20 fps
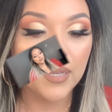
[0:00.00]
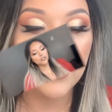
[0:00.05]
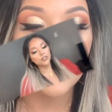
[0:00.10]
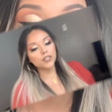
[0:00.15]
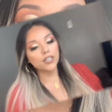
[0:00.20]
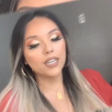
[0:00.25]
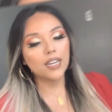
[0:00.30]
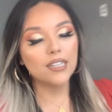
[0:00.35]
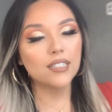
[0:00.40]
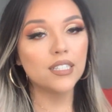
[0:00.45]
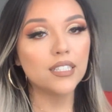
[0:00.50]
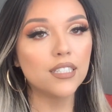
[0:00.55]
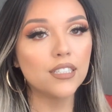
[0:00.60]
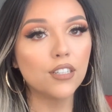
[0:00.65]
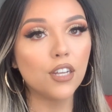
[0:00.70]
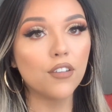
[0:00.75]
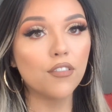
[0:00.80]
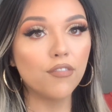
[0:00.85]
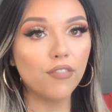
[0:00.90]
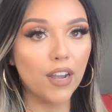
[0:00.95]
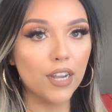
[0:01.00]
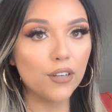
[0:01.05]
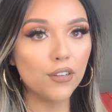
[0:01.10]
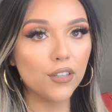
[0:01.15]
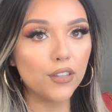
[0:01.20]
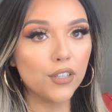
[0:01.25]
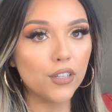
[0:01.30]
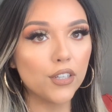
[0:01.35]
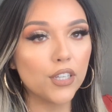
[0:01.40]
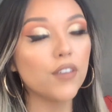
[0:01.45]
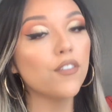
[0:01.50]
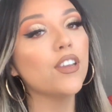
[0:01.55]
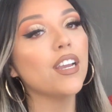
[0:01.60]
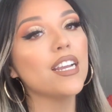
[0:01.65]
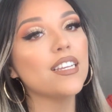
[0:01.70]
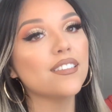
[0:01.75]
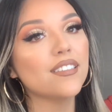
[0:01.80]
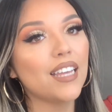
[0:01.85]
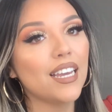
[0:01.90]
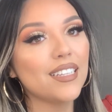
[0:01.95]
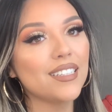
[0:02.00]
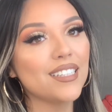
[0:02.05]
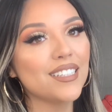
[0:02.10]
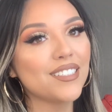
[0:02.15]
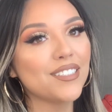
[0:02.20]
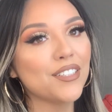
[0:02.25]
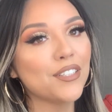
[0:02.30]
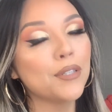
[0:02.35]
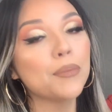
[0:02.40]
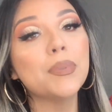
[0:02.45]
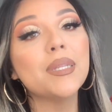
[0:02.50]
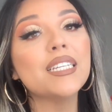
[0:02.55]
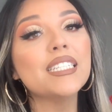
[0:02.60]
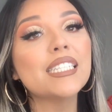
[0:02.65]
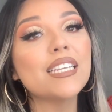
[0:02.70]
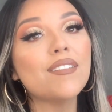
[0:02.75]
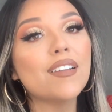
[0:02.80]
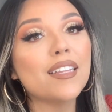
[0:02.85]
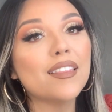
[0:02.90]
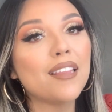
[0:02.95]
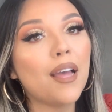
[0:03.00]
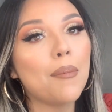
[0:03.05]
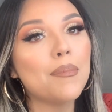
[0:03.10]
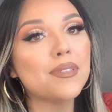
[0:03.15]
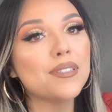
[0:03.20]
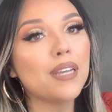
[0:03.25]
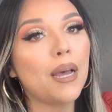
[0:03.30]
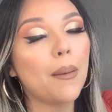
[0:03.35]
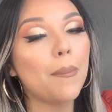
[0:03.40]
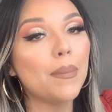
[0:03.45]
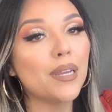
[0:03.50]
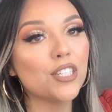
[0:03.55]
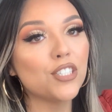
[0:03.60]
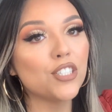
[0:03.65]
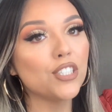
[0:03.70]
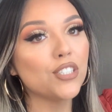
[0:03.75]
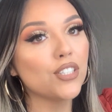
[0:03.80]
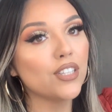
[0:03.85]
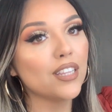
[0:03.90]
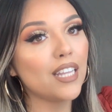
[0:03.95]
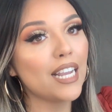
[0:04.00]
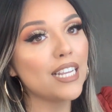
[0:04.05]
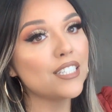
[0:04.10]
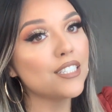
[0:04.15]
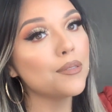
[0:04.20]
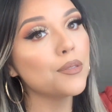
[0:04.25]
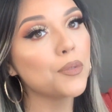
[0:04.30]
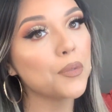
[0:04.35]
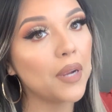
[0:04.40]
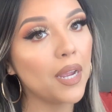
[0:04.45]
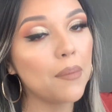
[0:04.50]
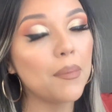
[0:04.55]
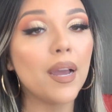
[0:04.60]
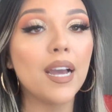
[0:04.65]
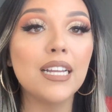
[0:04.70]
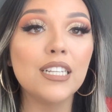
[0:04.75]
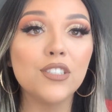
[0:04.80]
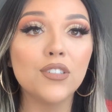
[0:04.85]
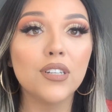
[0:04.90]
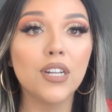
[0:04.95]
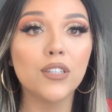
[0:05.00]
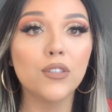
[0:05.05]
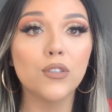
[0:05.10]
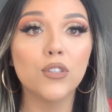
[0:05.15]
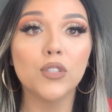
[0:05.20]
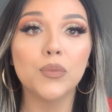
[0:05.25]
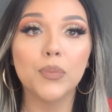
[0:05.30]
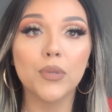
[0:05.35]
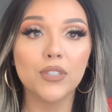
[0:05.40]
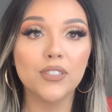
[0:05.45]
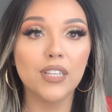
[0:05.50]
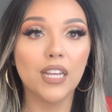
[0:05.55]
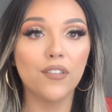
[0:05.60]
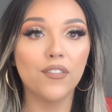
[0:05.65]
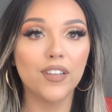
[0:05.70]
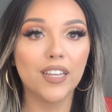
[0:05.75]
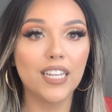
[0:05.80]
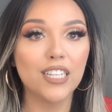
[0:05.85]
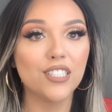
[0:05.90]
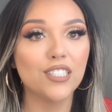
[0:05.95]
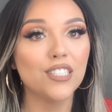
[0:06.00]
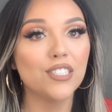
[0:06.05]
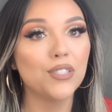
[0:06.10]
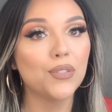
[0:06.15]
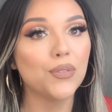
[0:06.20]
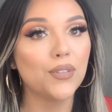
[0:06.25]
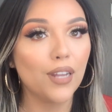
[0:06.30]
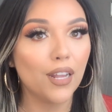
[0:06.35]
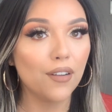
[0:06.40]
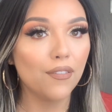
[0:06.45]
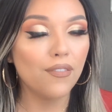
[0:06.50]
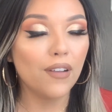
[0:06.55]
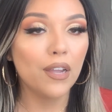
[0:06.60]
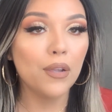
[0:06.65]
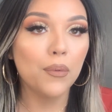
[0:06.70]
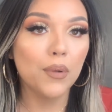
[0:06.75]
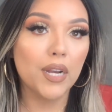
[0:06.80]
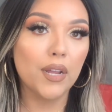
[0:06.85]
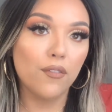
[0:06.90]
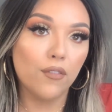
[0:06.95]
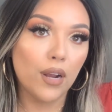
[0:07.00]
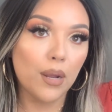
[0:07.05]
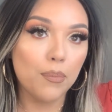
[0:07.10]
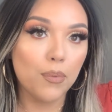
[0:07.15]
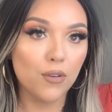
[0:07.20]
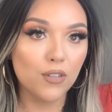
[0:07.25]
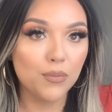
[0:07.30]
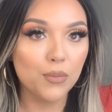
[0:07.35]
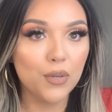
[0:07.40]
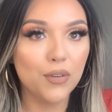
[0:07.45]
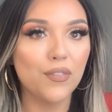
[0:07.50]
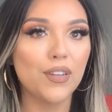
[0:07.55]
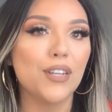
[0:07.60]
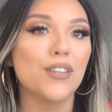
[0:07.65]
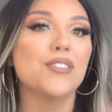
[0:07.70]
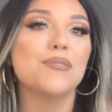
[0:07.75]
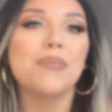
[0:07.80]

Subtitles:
Okay guys, this is our final look. If you guys like this look, please give it a thumbs up. Make sure to like, subscribe, and turn on those post notifications to notify you whenever I post more videos.